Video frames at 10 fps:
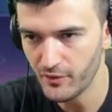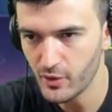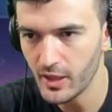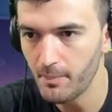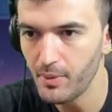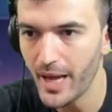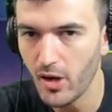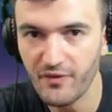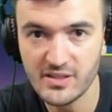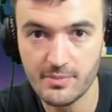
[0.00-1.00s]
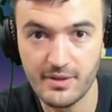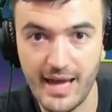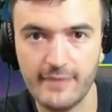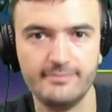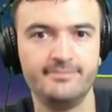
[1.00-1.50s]
if you can apply offense up to
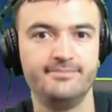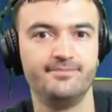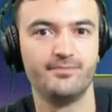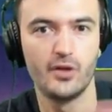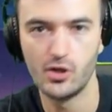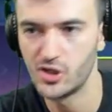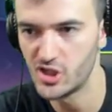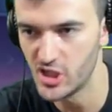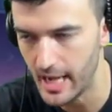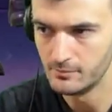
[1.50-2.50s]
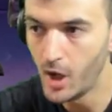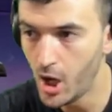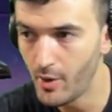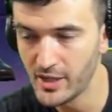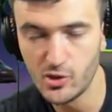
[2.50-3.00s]
that, you're set.
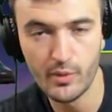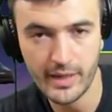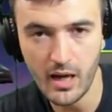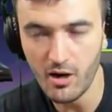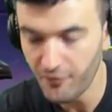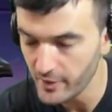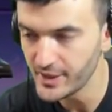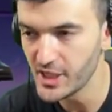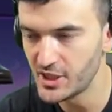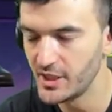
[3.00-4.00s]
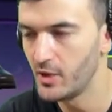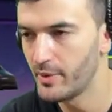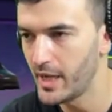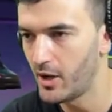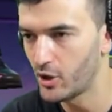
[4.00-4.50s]
All right, so we got our foundation there,
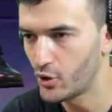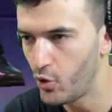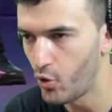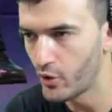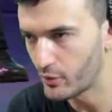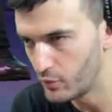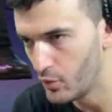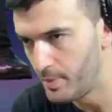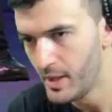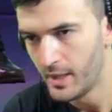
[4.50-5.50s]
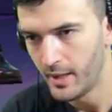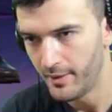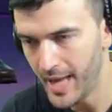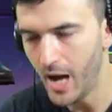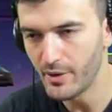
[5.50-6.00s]
we got our core group.
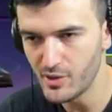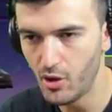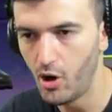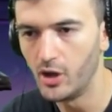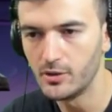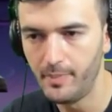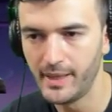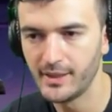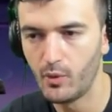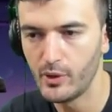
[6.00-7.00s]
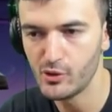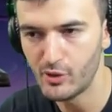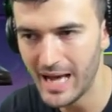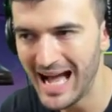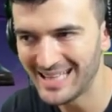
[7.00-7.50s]
Now it's all depending on what you
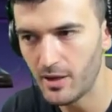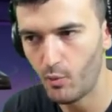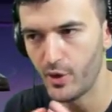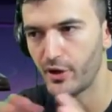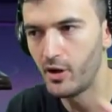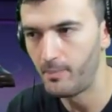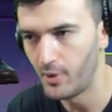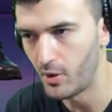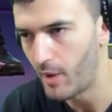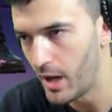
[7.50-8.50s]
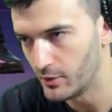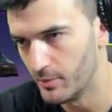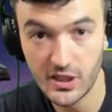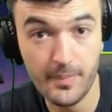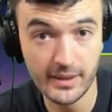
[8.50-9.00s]
got, what you're gonna put around
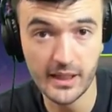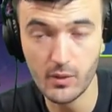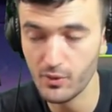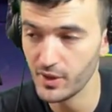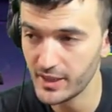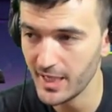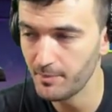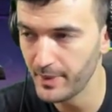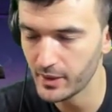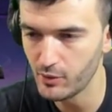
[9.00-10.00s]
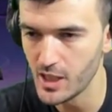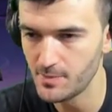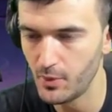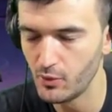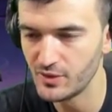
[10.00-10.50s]
them. Typically with a Kingpin
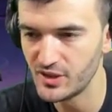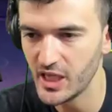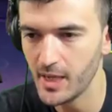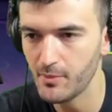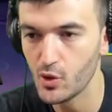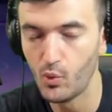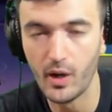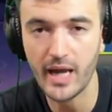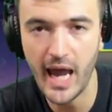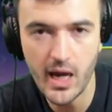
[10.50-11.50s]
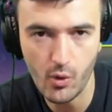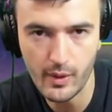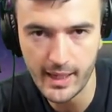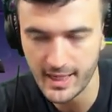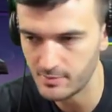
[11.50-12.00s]
Crossbones team, you want
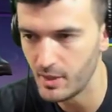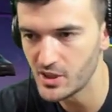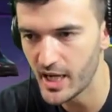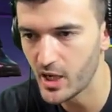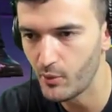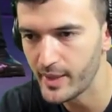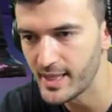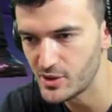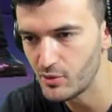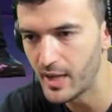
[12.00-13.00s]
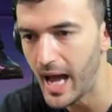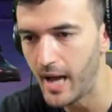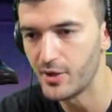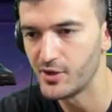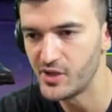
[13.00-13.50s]
AoE, as much AoE as you got
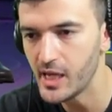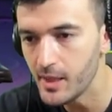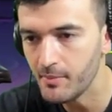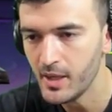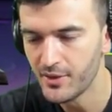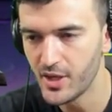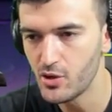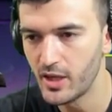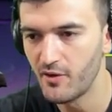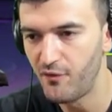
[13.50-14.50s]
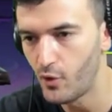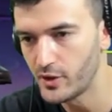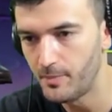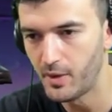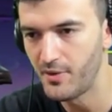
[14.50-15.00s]
on your team that you can afford
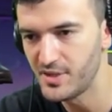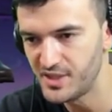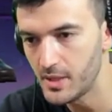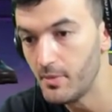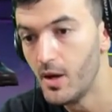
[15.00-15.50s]
to put on this team,